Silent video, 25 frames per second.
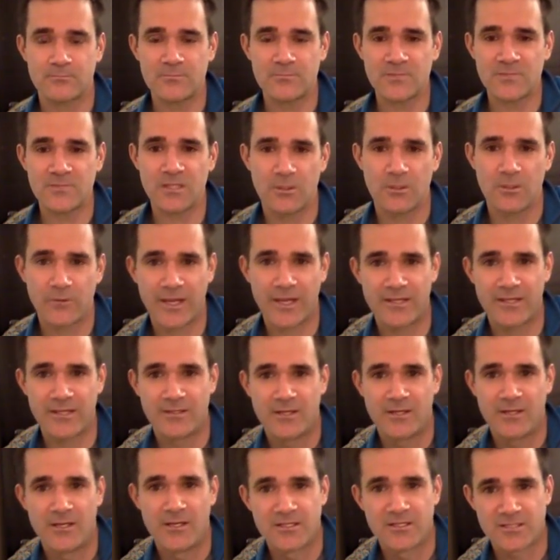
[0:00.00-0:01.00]
Okay,
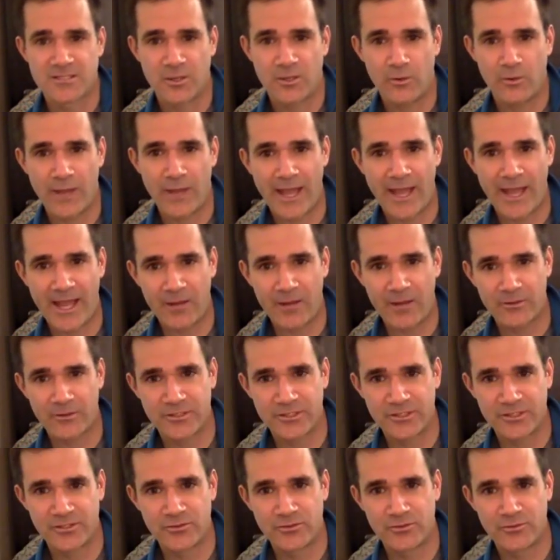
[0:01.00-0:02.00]
so how do
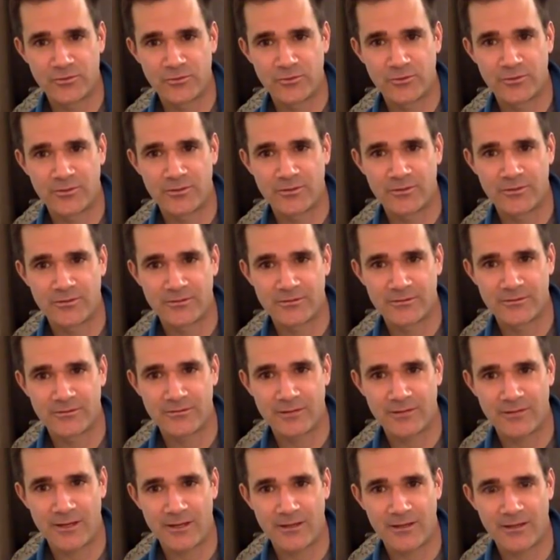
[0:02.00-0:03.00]
you,
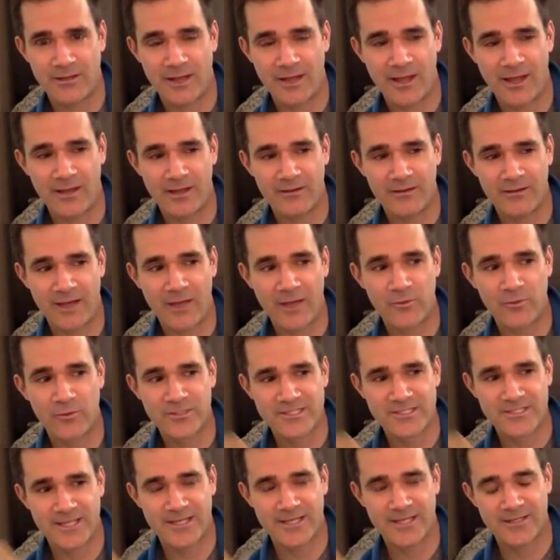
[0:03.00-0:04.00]
I would
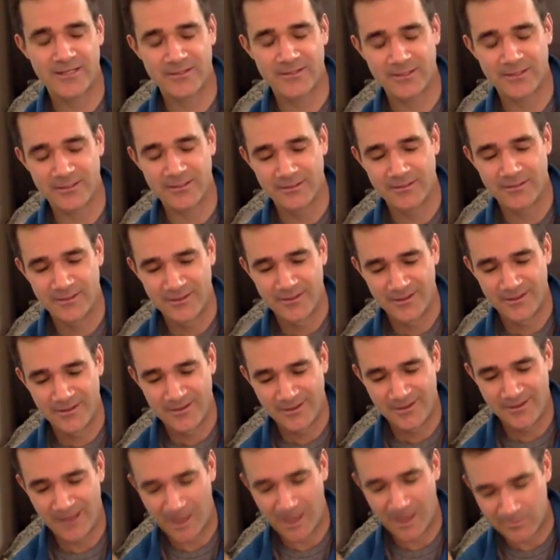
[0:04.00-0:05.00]
say that
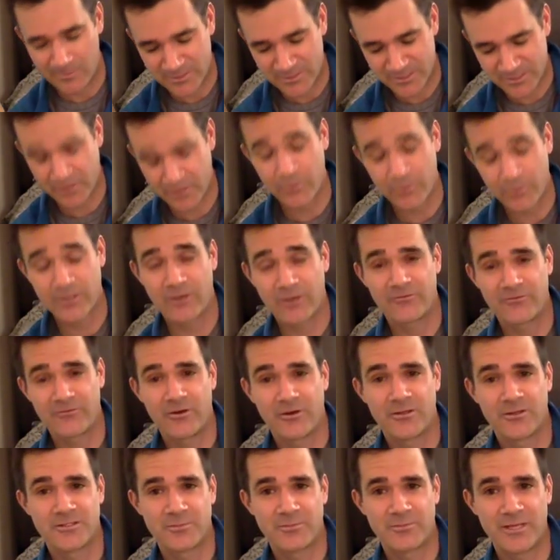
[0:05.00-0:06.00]
I'm just going off a
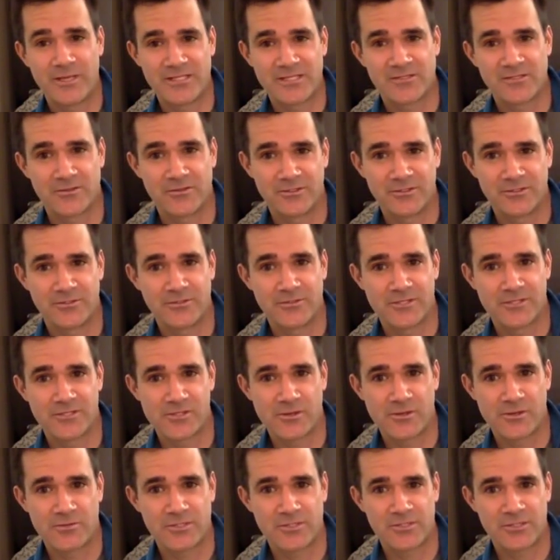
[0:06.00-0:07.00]
hunch based on your
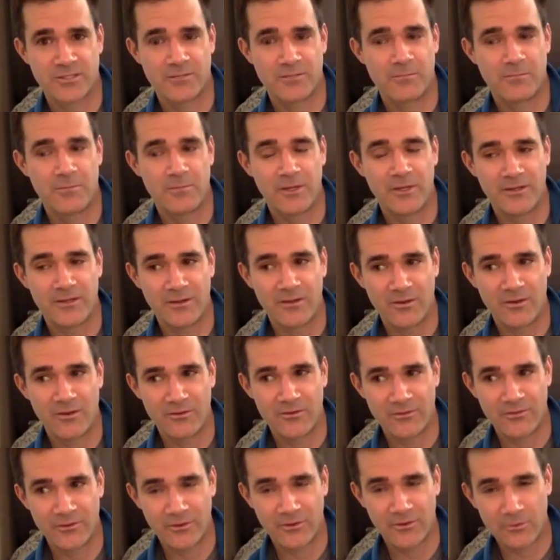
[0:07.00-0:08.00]
description, but
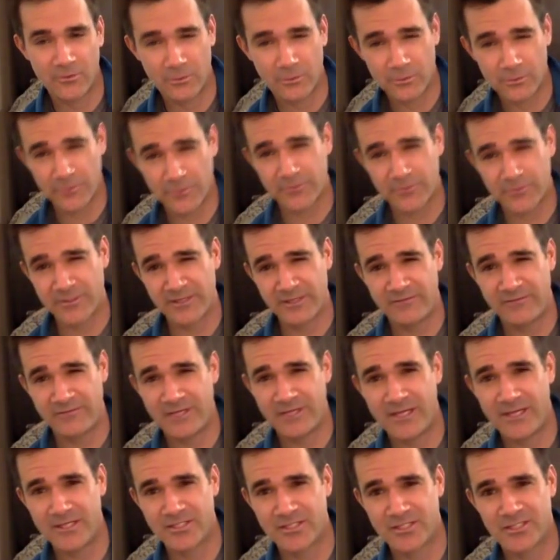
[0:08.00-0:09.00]
the ulnar
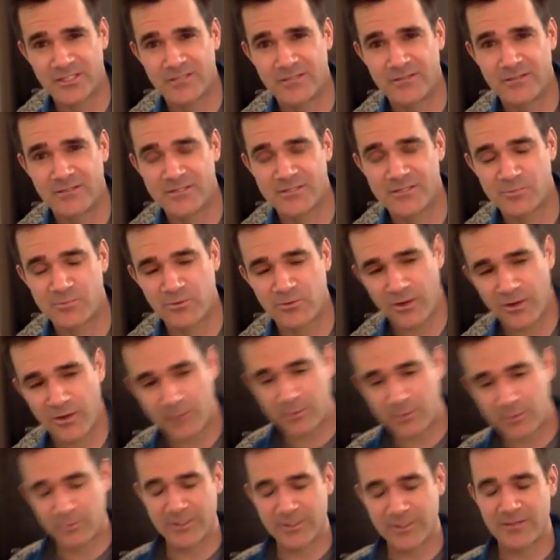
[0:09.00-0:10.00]
deviation is
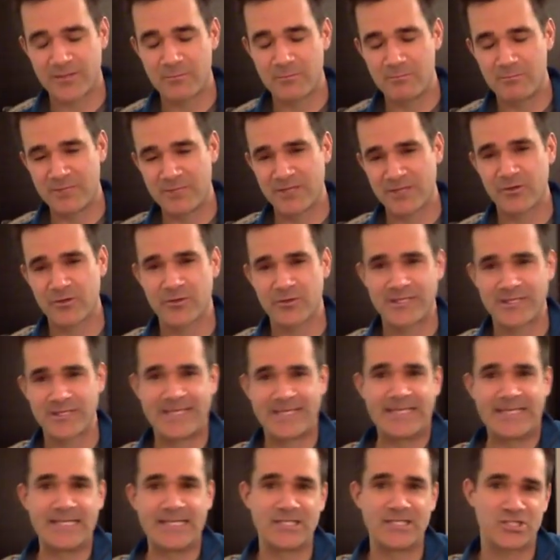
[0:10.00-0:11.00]
probably the bigger
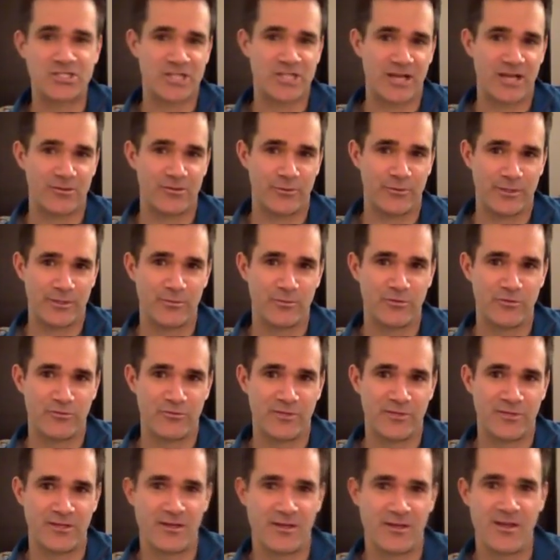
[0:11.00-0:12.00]
key shallowing
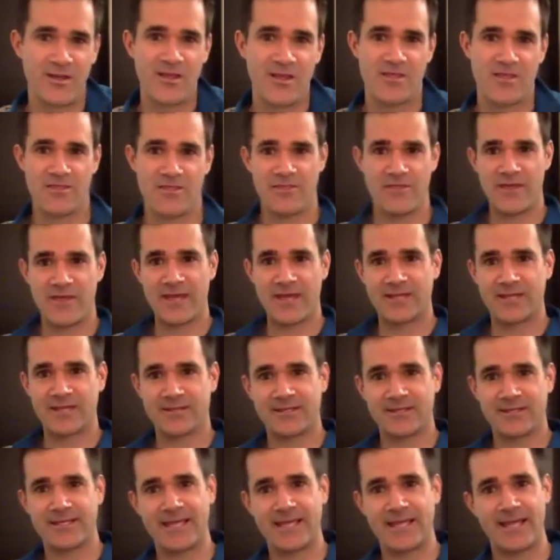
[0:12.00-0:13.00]
movement
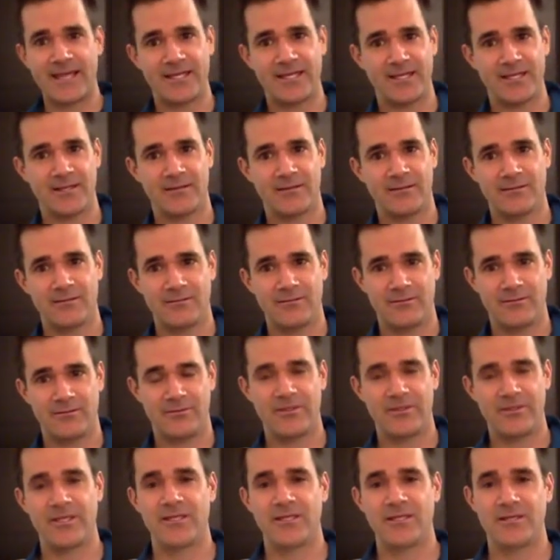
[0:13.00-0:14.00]
than getting
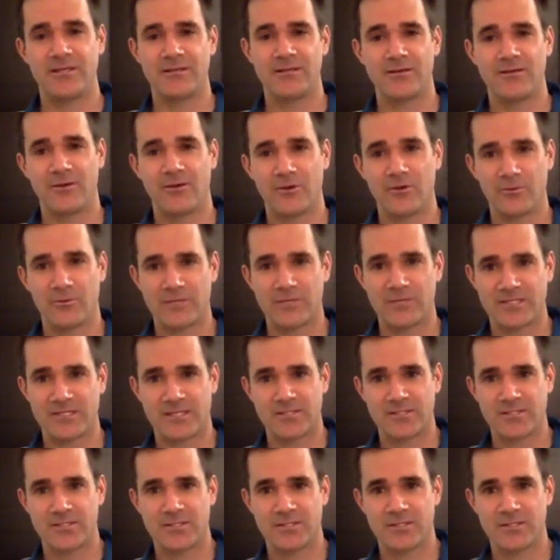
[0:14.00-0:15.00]
the arm extension,